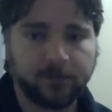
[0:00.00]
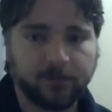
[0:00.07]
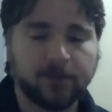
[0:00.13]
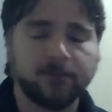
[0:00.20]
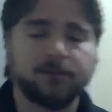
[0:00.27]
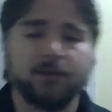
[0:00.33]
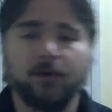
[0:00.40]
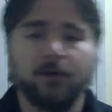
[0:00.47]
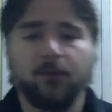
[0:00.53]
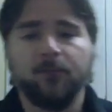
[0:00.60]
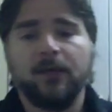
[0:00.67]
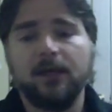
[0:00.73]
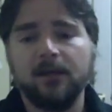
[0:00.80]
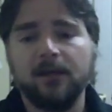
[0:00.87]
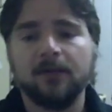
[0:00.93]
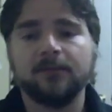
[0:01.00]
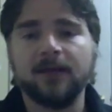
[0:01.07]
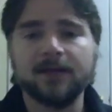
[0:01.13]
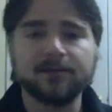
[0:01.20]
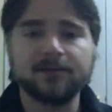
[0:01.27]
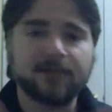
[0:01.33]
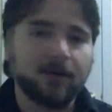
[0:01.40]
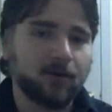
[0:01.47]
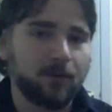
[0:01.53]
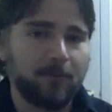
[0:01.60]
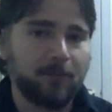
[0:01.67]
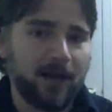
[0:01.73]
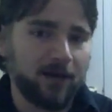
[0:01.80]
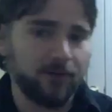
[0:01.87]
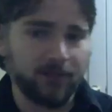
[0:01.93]
So that's how
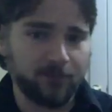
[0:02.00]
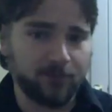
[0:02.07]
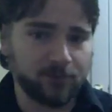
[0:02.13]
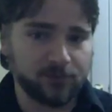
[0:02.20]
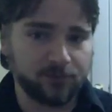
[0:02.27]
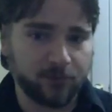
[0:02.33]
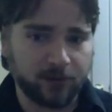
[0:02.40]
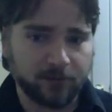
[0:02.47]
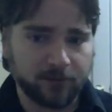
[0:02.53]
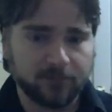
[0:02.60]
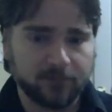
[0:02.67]
compiled languages work.